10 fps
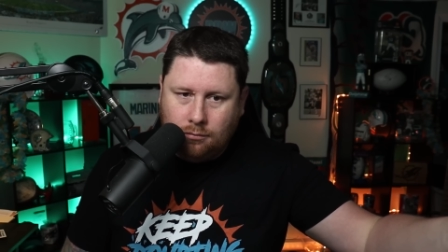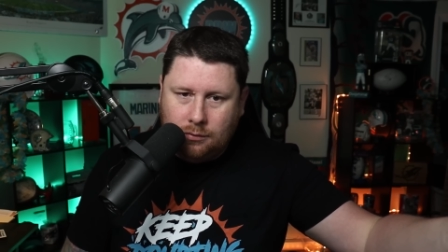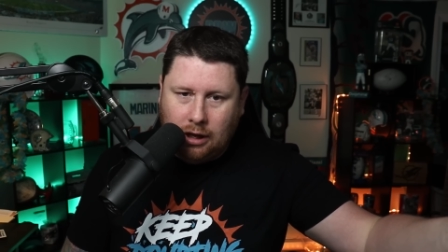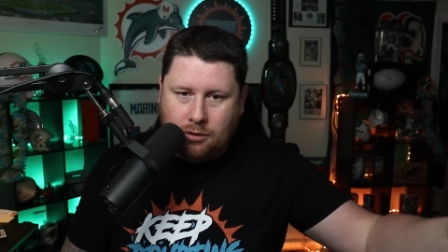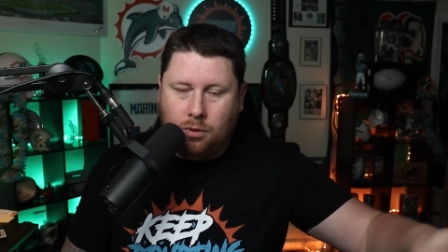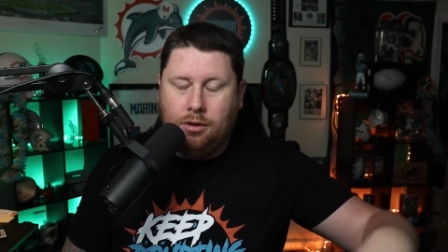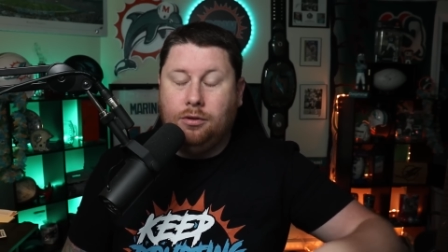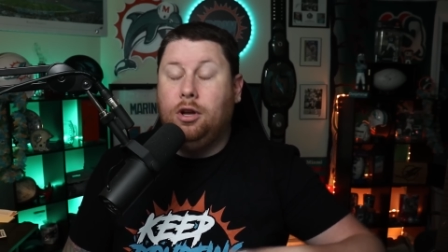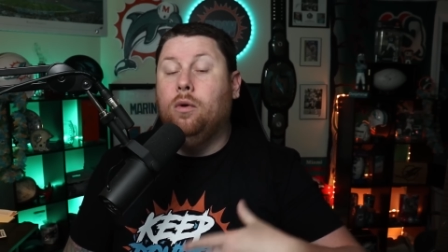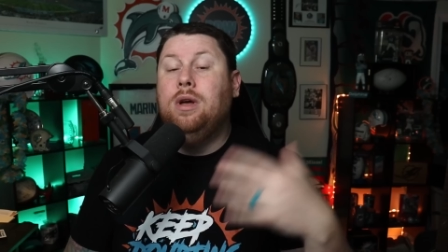That's what they'll
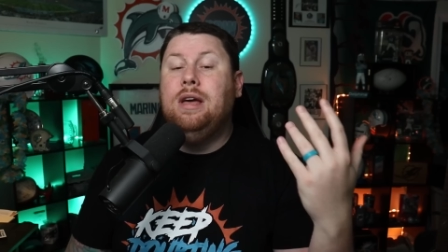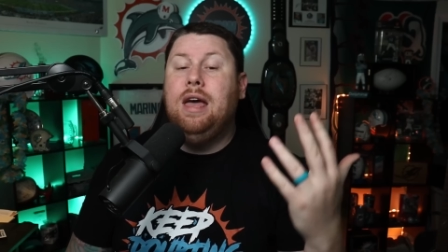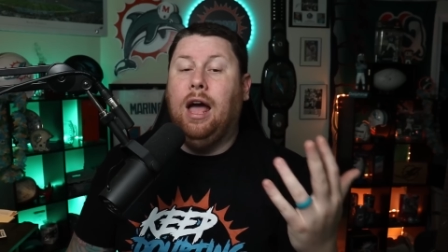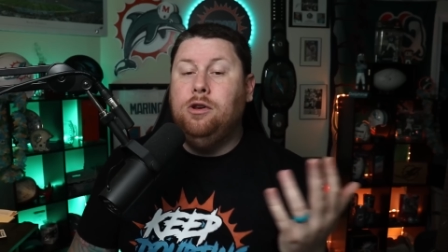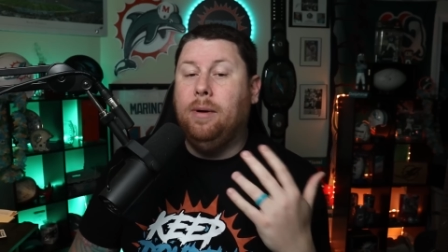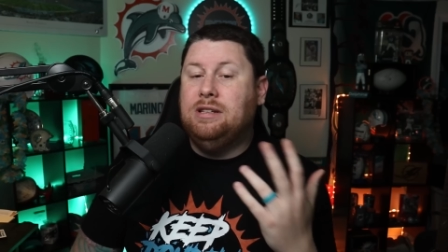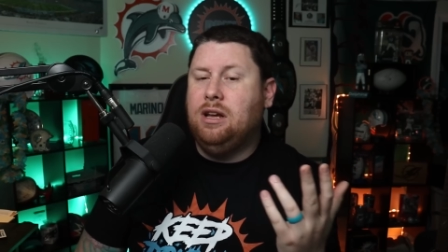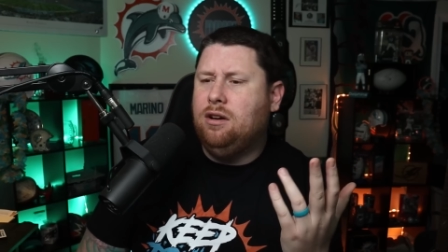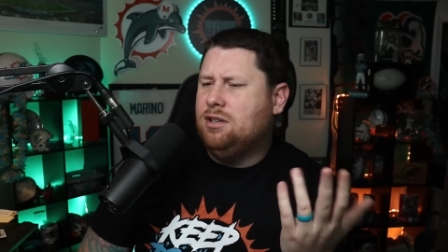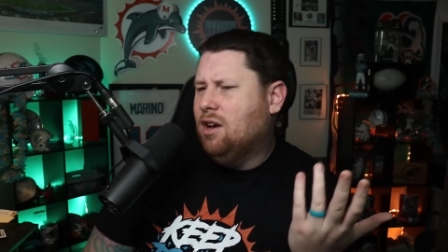do. And you might say
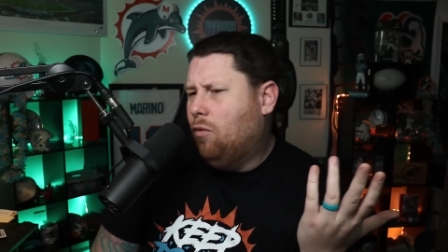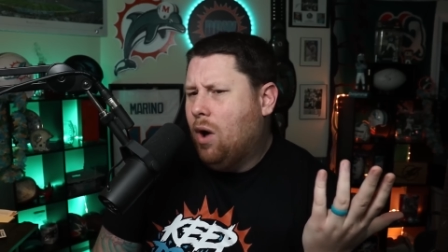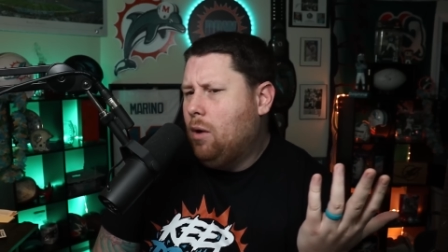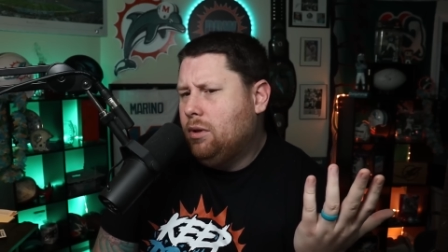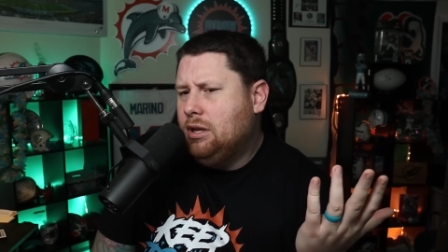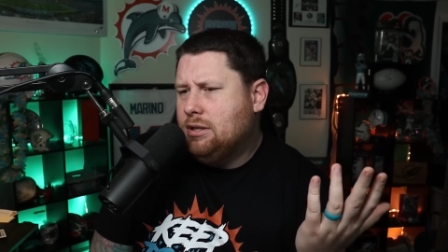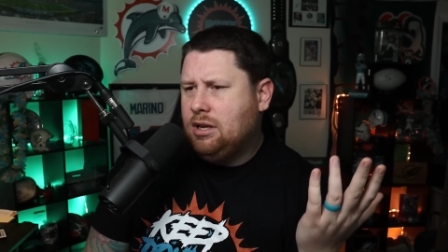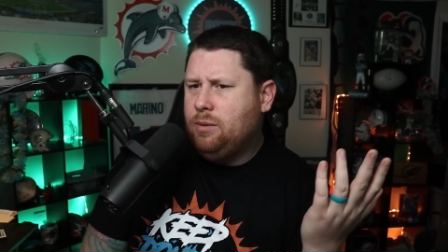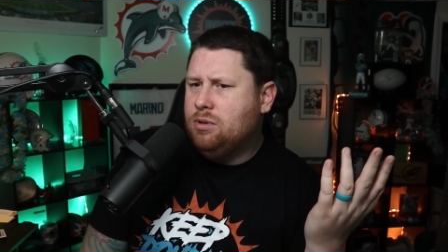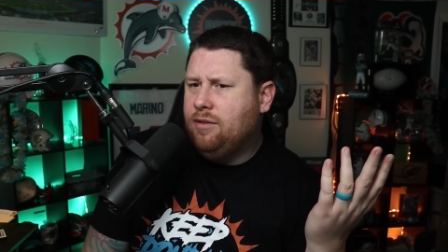to yourself, why would these
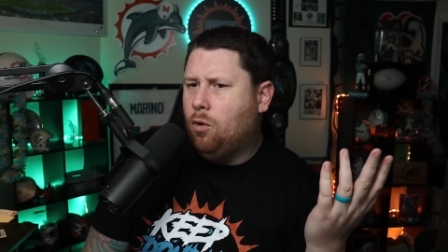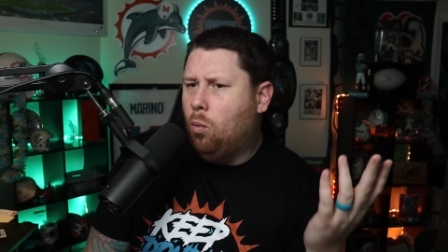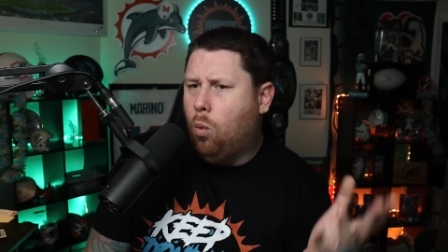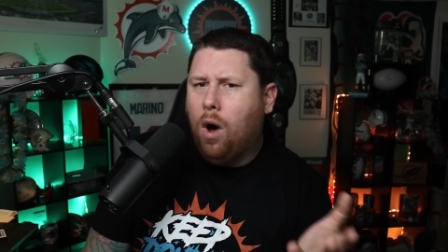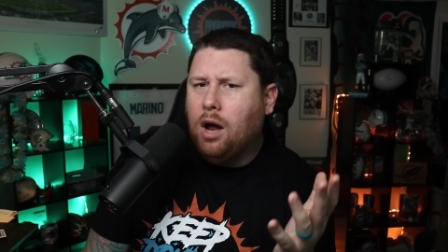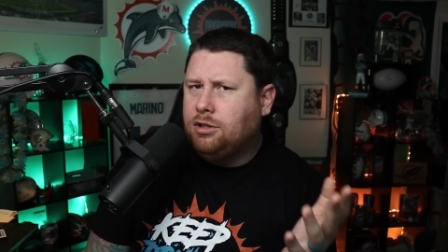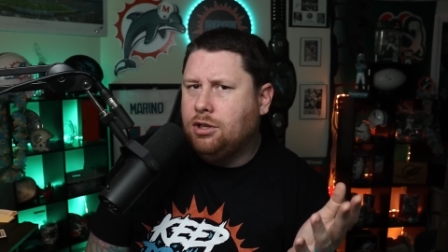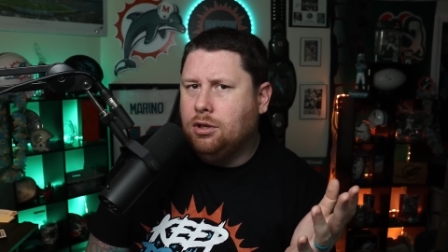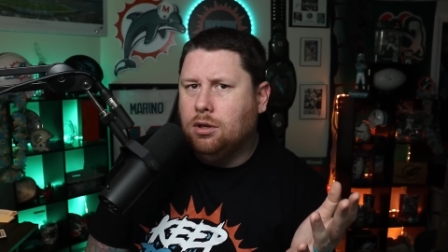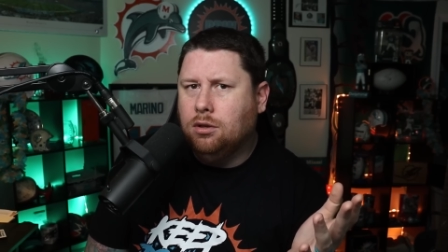teams even want
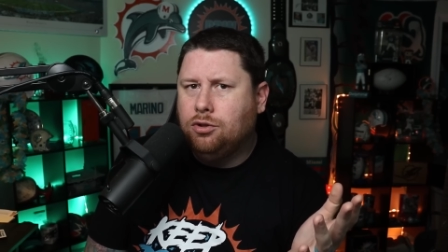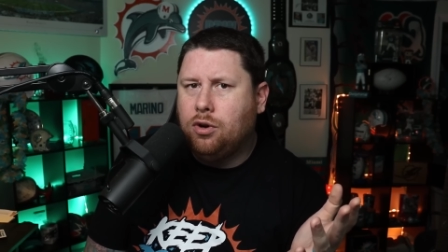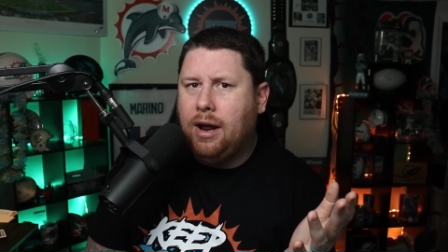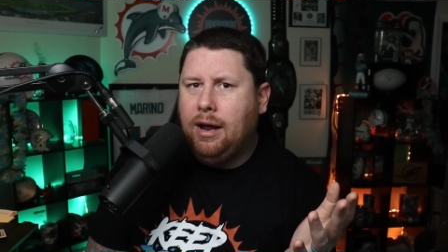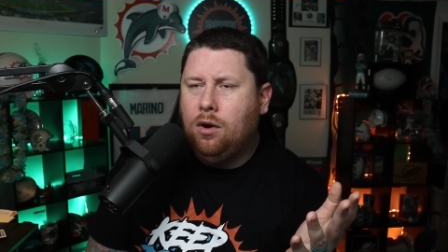to trade